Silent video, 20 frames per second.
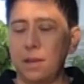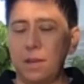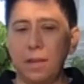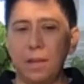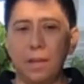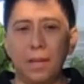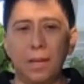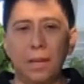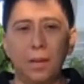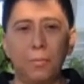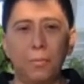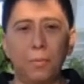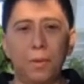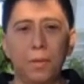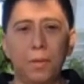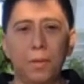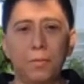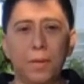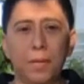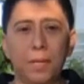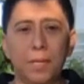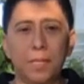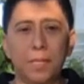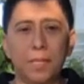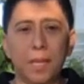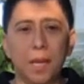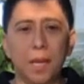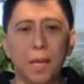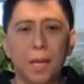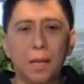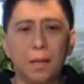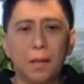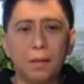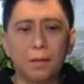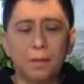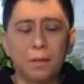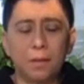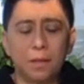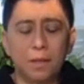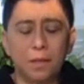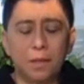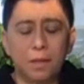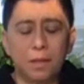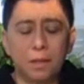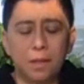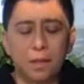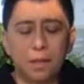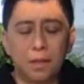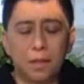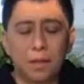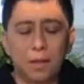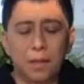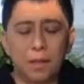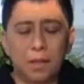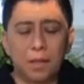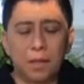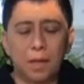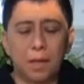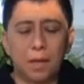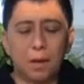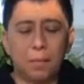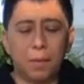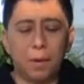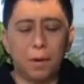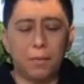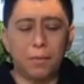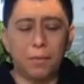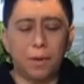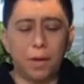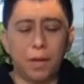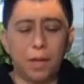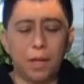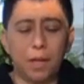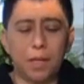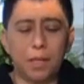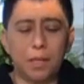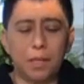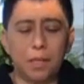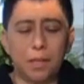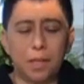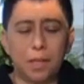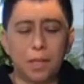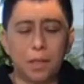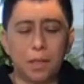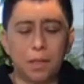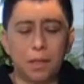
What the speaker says: And when you exhale, think about releasing,